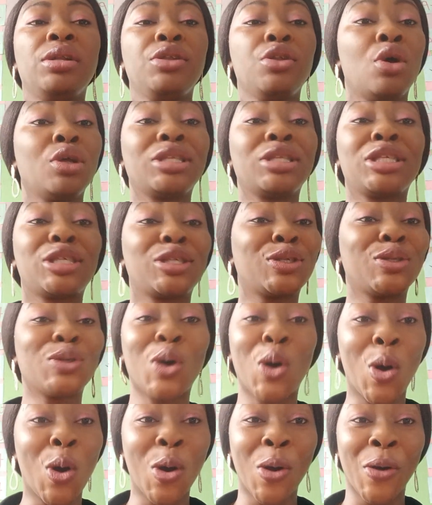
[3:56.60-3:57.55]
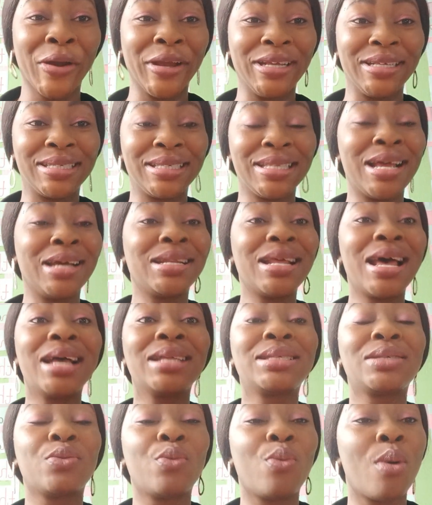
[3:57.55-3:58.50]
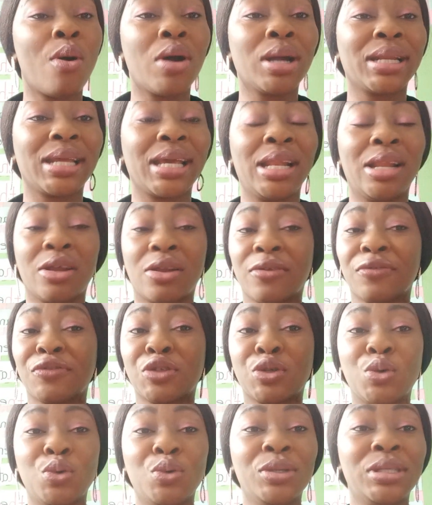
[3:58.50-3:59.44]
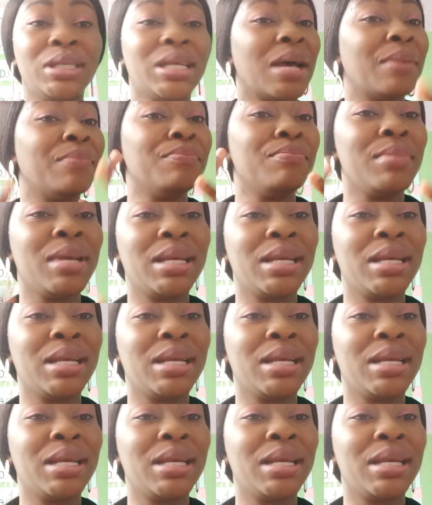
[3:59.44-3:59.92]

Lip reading: not toys. Now that's what a lot of schools are